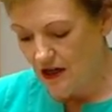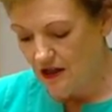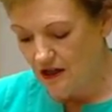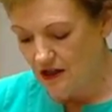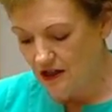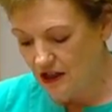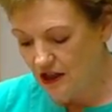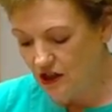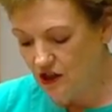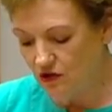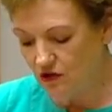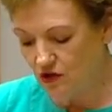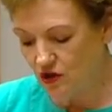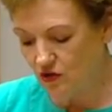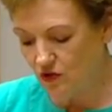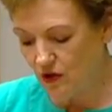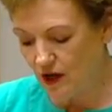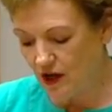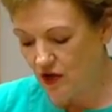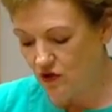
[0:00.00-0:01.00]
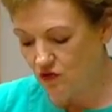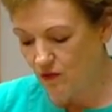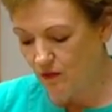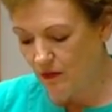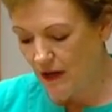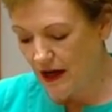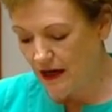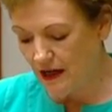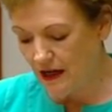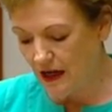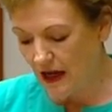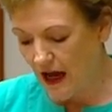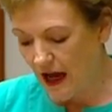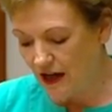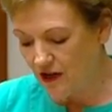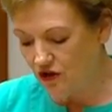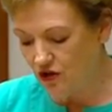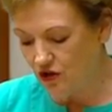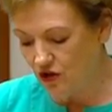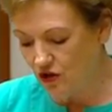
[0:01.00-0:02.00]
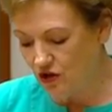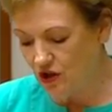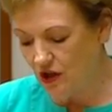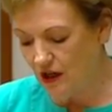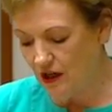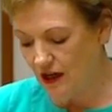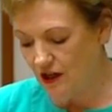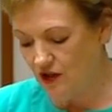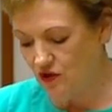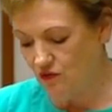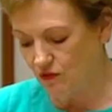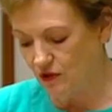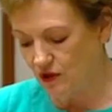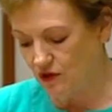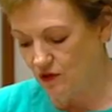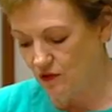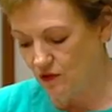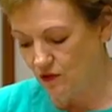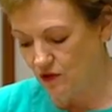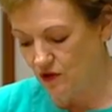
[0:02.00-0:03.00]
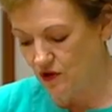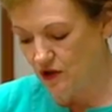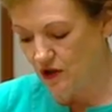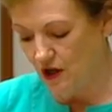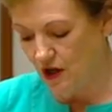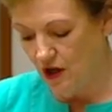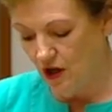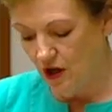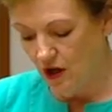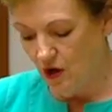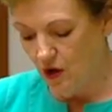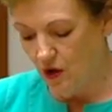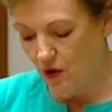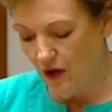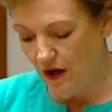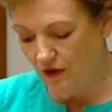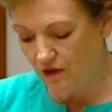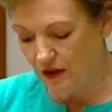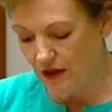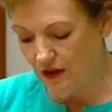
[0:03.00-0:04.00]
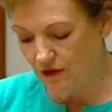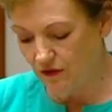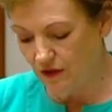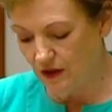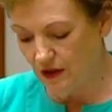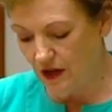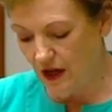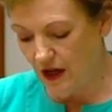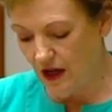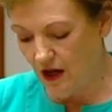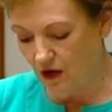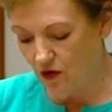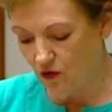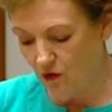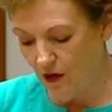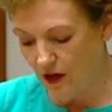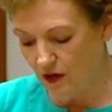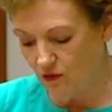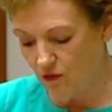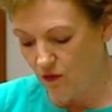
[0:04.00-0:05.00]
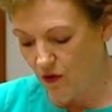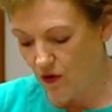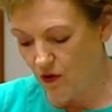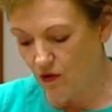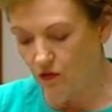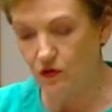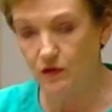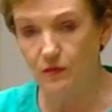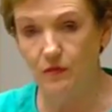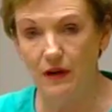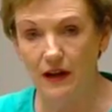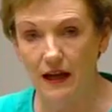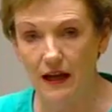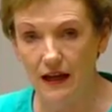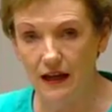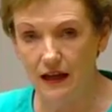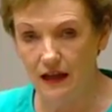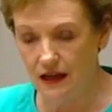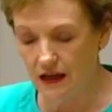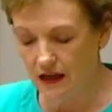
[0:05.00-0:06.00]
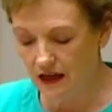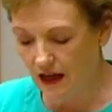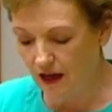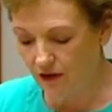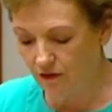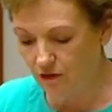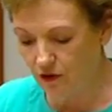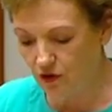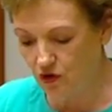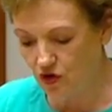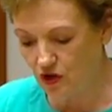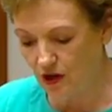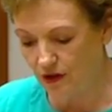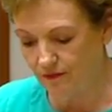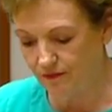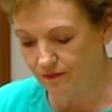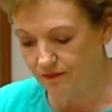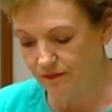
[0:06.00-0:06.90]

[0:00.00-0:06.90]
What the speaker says: Senior Australians remain an underutilised resource who have given a great role to play in our future.